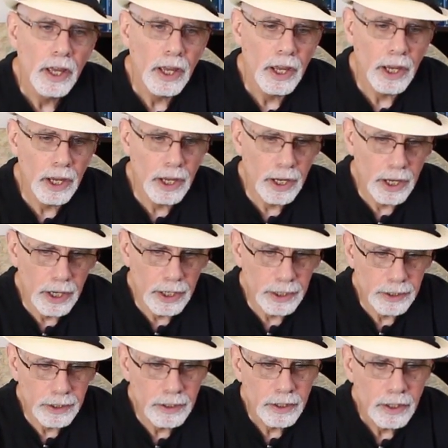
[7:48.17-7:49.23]

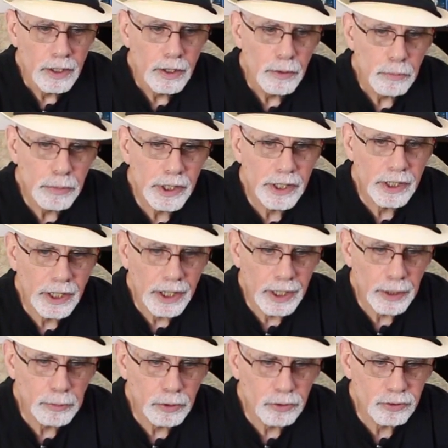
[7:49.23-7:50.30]
and being
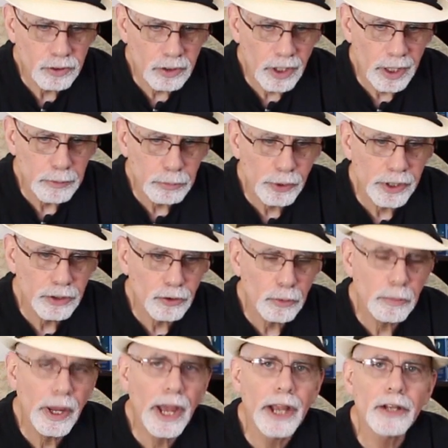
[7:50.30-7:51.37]
able to not break your
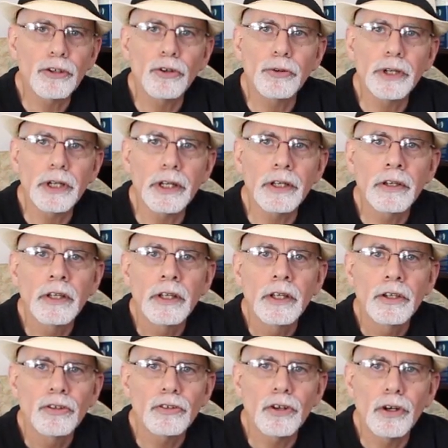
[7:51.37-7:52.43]
back doing it.
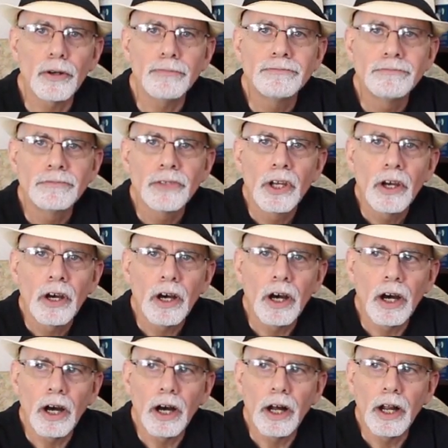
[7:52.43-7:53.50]
So
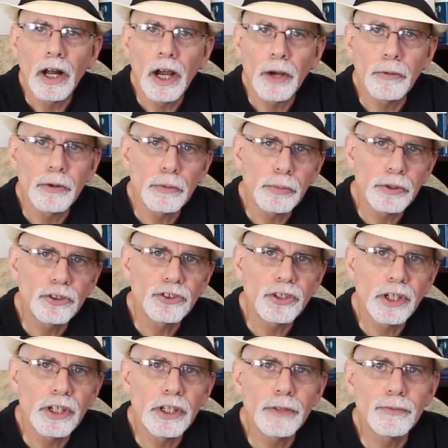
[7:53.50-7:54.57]
I would
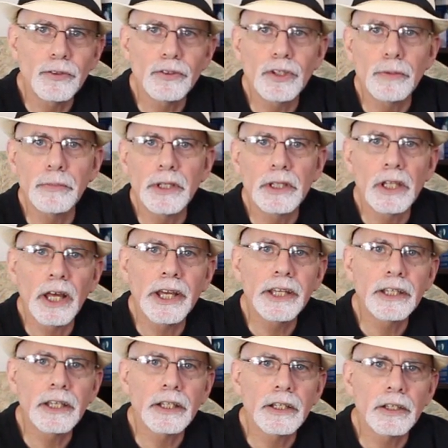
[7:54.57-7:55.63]
appreciate it if you'd give me a
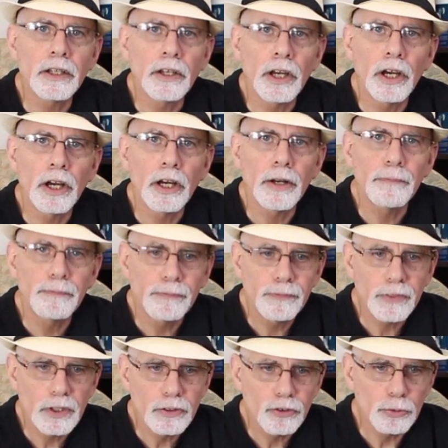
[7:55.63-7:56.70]
like and
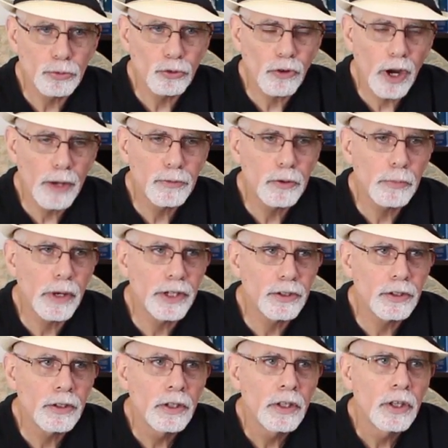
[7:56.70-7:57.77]
subscribe to
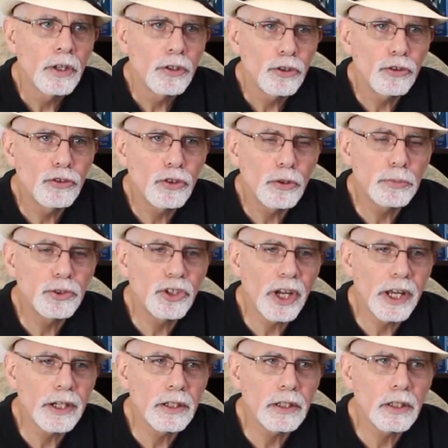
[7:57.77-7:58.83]
my YouTube
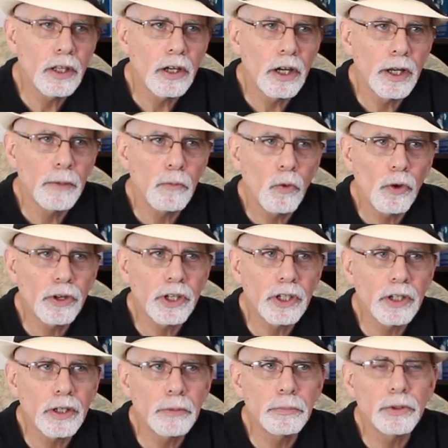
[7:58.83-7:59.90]
channel. I'm
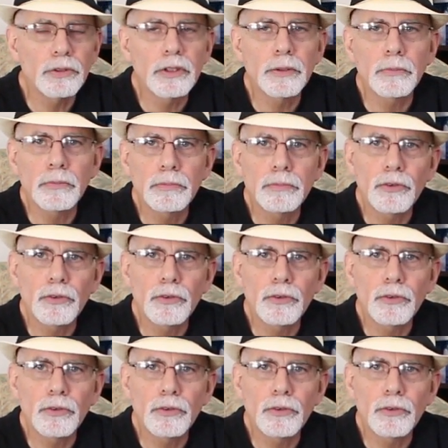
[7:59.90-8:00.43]
working on